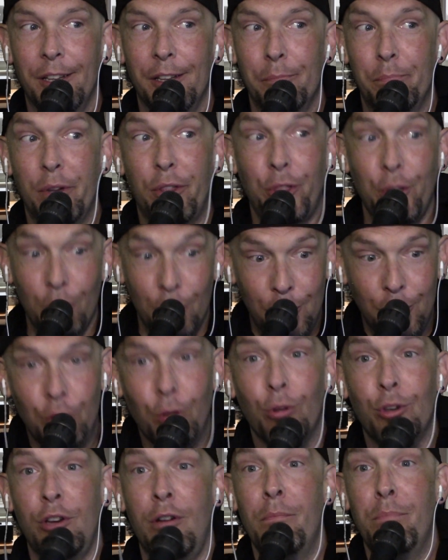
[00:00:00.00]
But they're
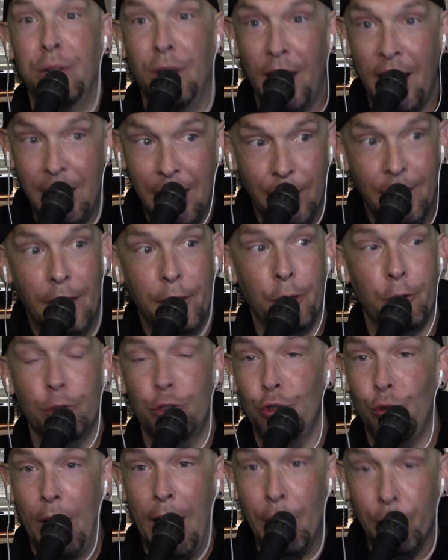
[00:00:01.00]
still complaining that they're
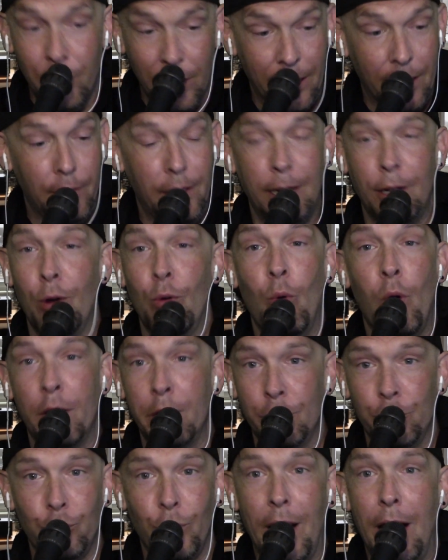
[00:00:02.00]
drowning and they don't
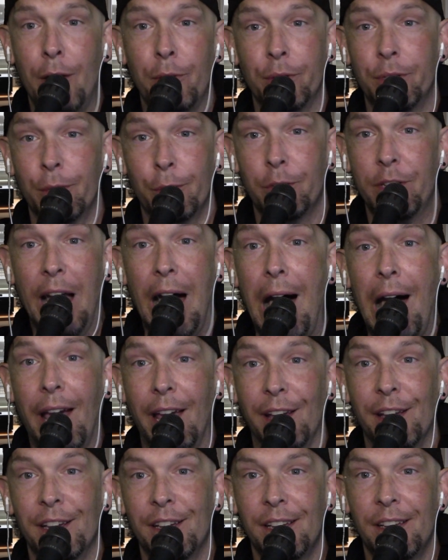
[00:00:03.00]
want to drown or
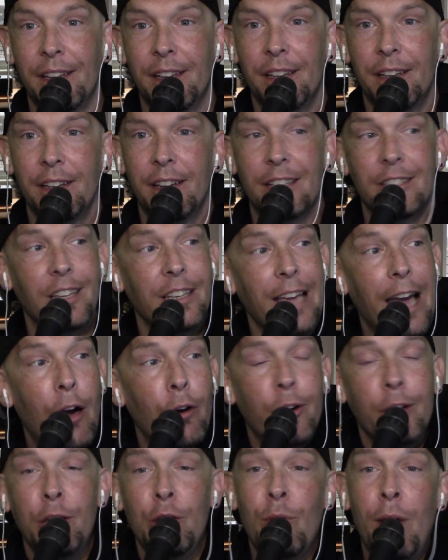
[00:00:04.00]
die. It's like, how
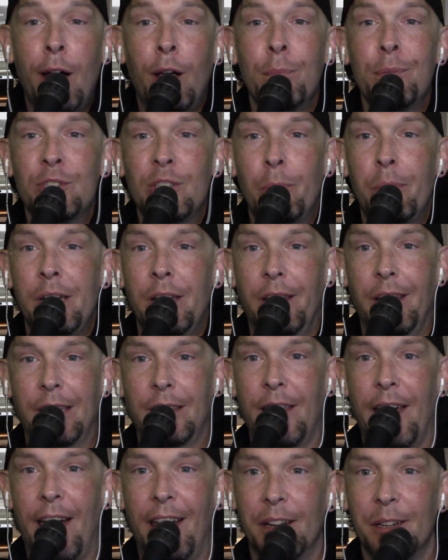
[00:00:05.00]
can you help somebody like
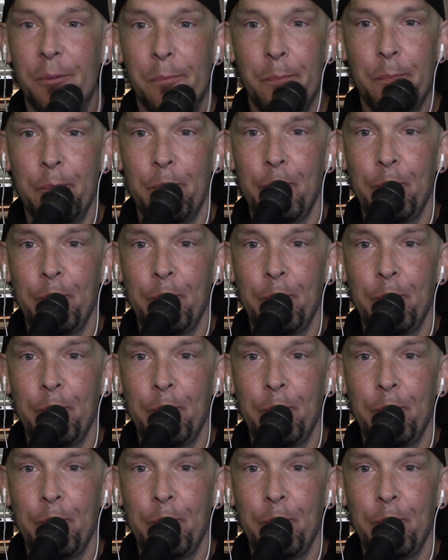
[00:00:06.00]
that?